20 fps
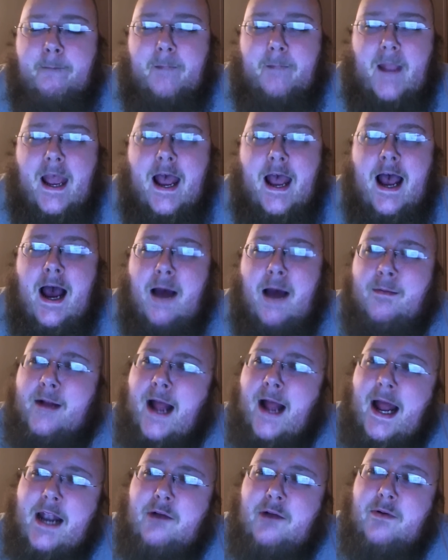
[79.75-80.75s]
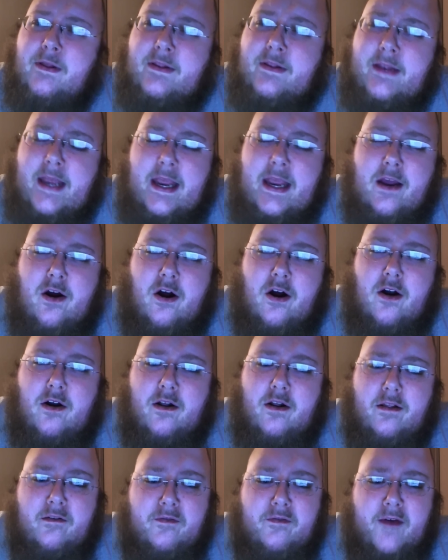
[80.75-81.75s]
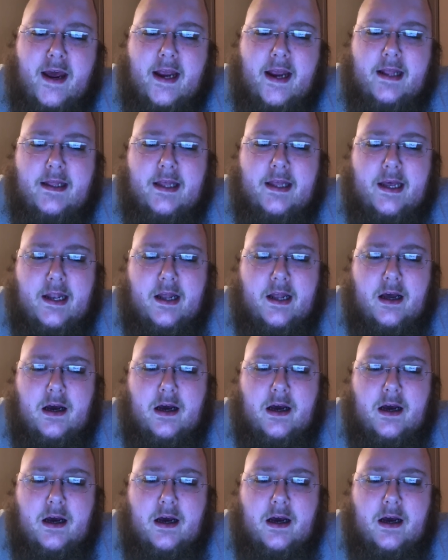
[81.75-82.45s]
I'm kind of with TR on the fact that